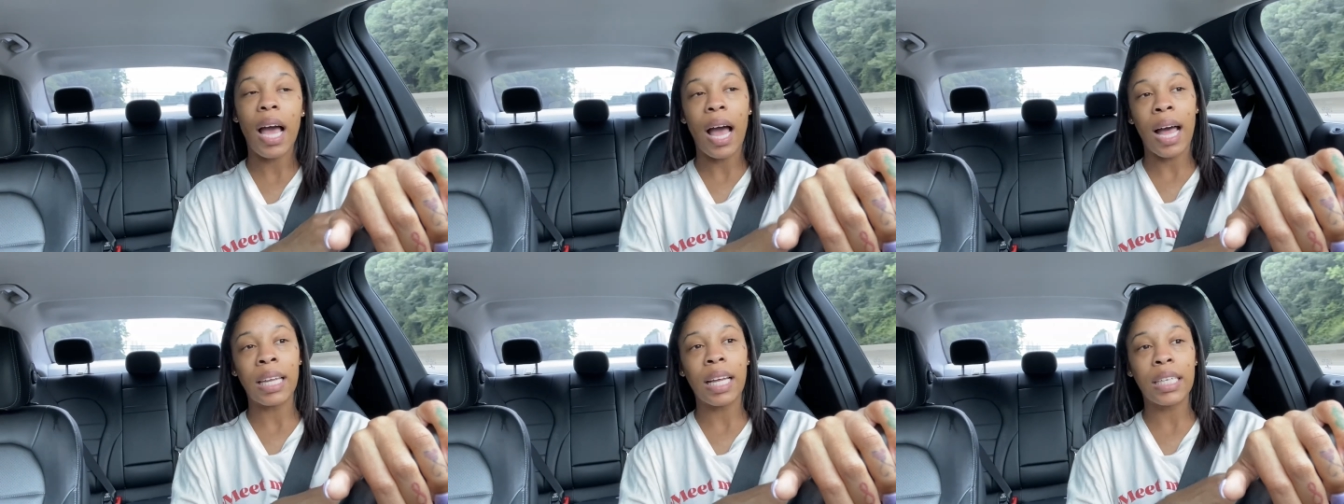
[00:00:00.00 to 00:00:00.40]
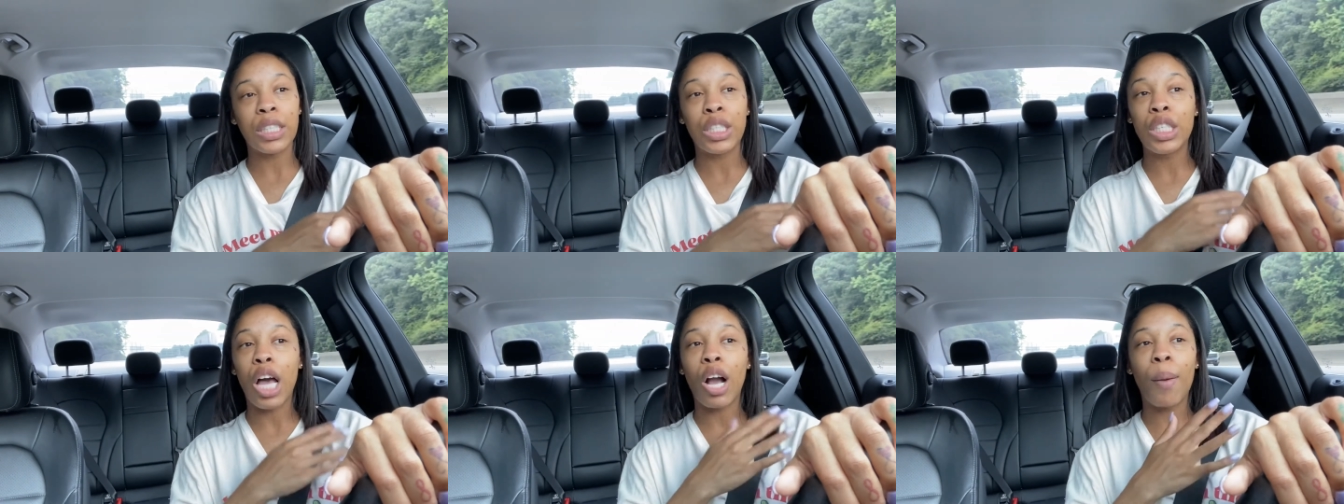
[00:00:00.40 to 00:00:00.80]
I like
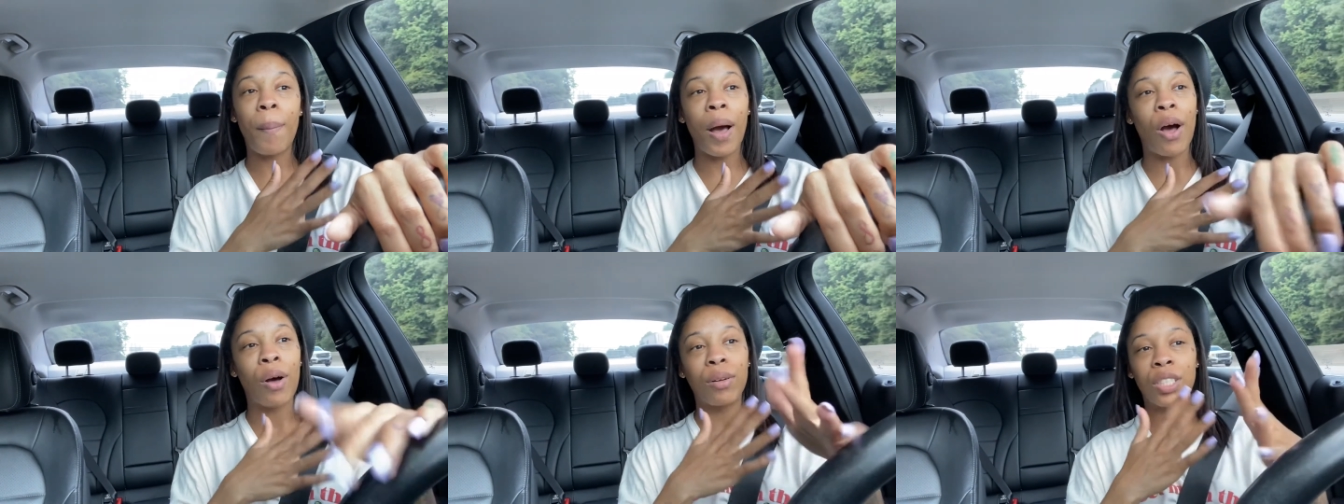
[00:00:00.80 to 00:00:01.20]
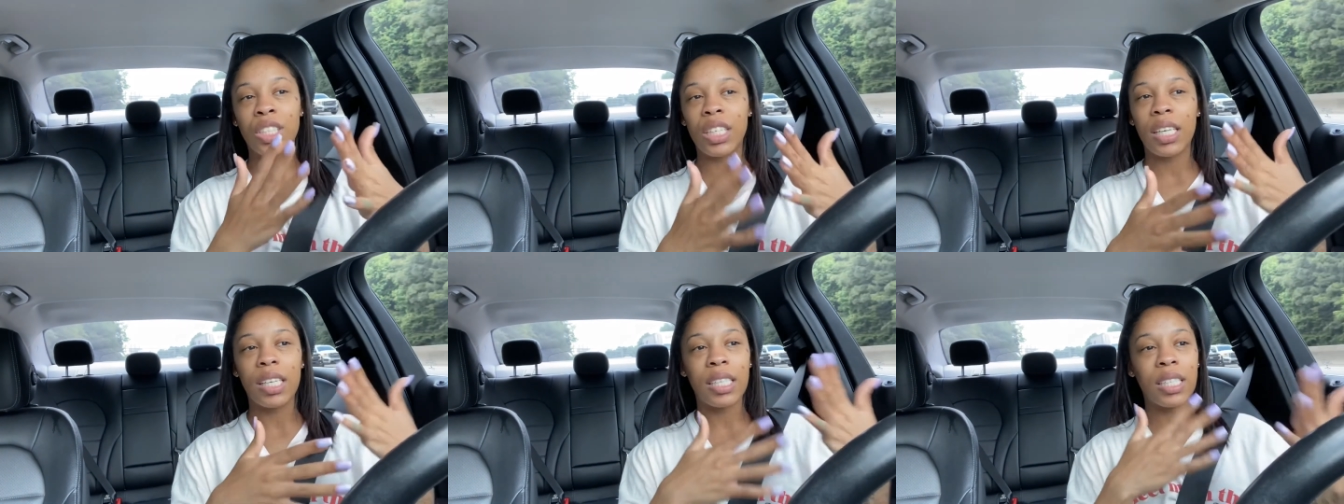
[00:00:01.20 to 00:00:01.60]
to talk about
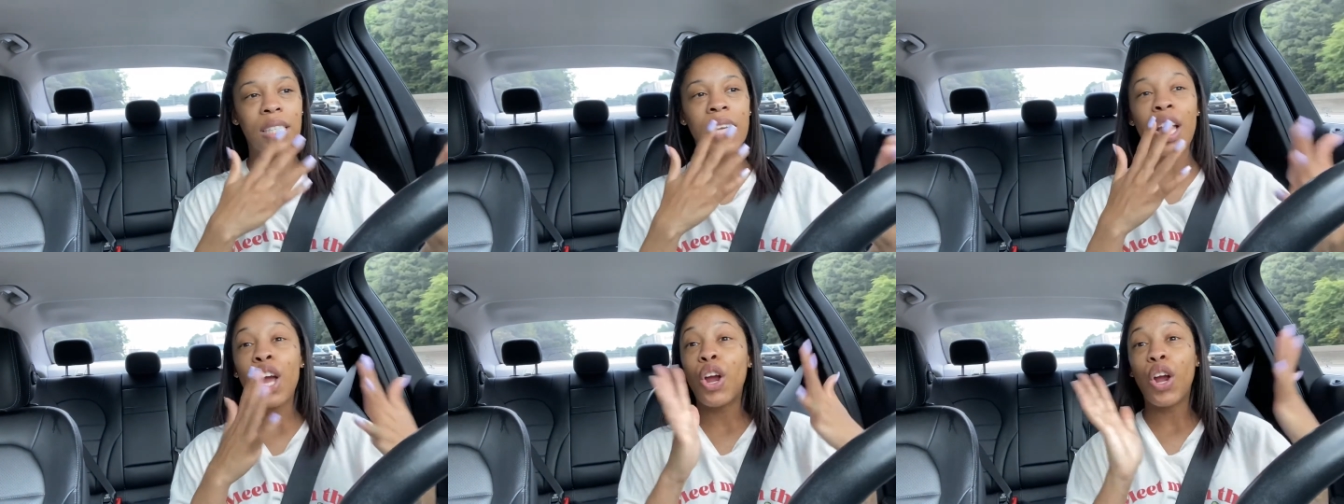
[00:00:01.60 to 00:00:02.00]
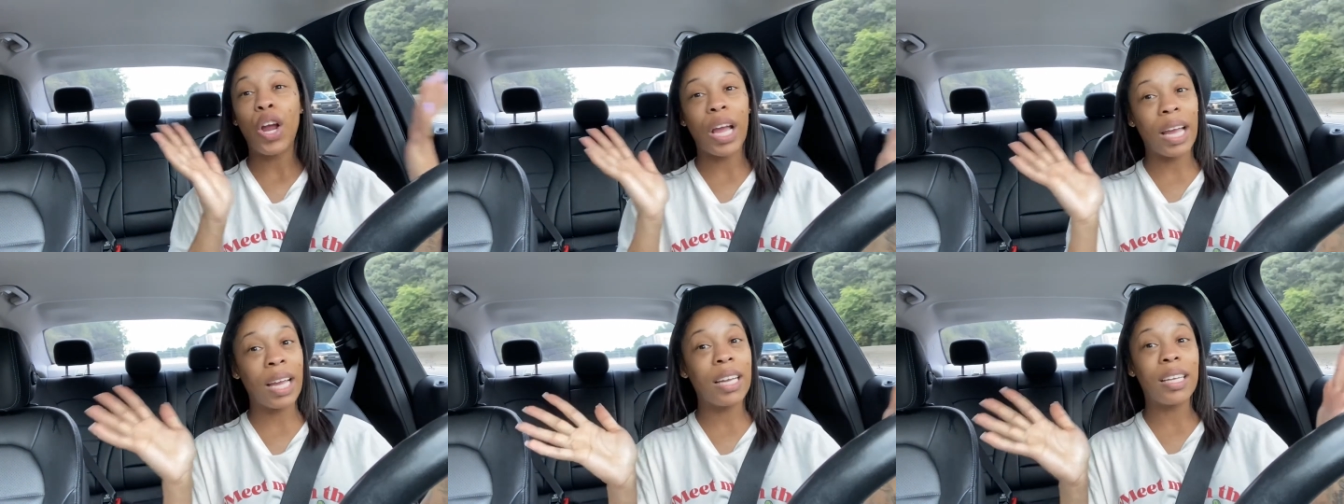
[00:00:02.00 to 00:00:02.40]
just
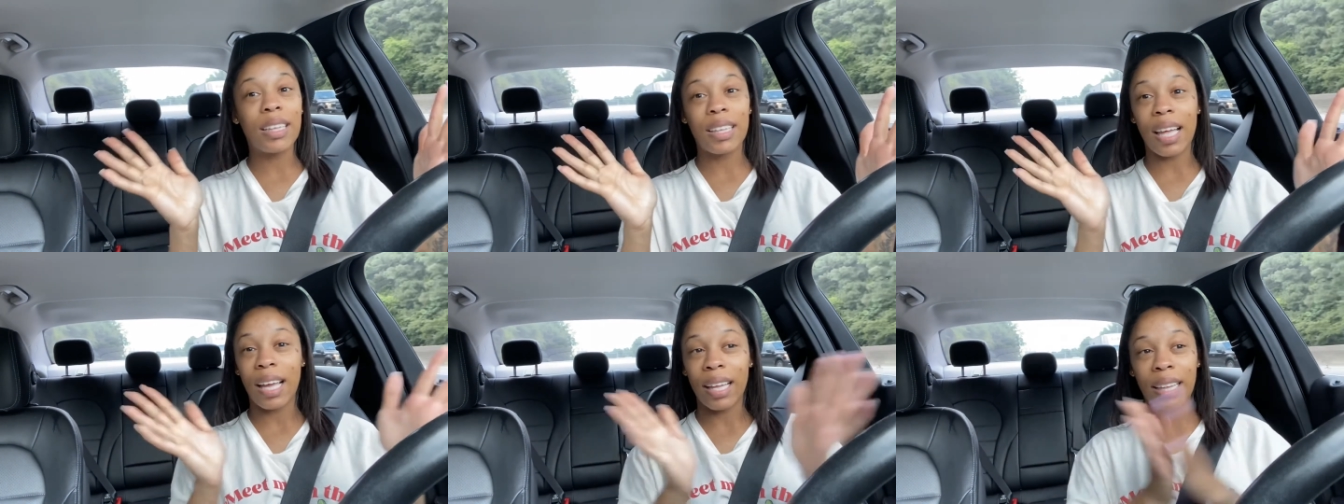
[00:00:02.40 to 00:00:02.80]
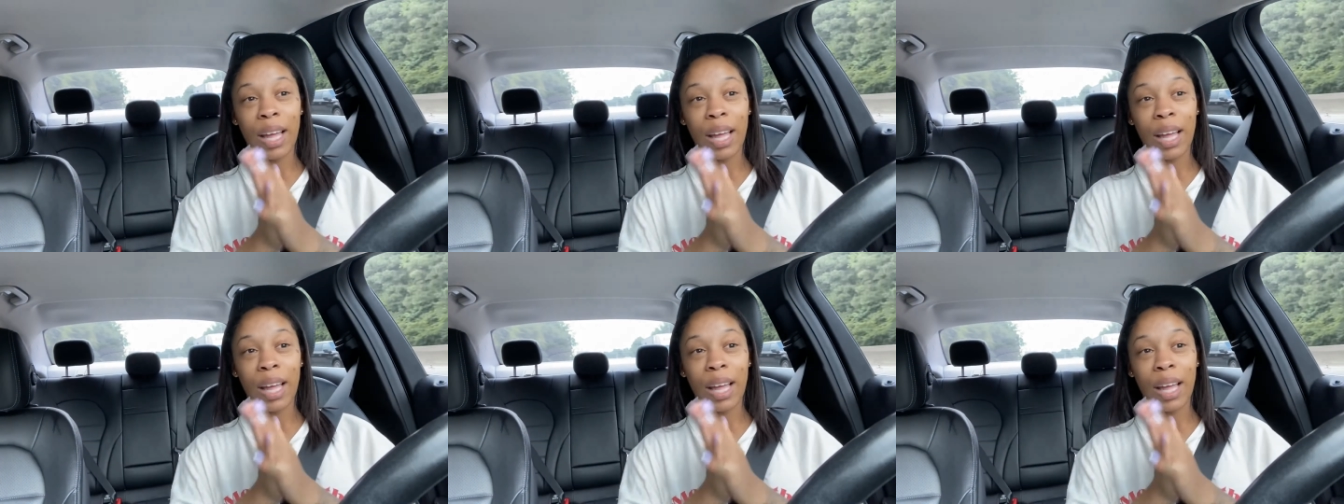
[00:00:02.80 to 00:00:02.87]
anything